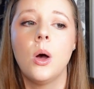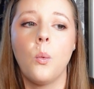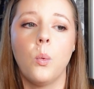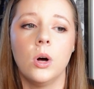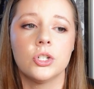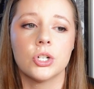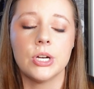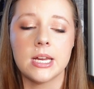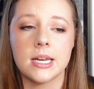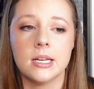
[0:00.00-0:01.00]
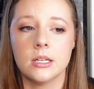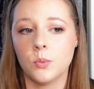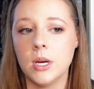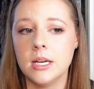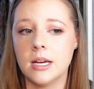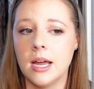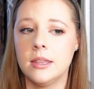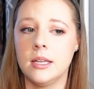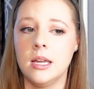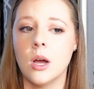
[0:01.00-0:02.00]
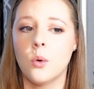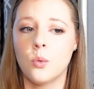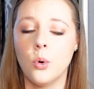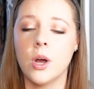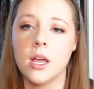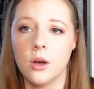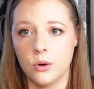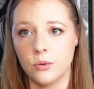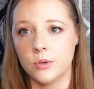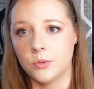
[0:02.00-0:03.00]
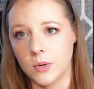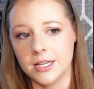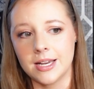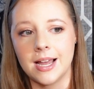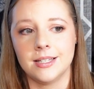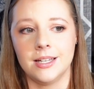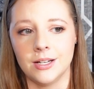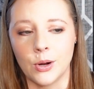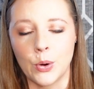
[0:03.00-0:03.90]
Walter E suite and the Roy O suite, as in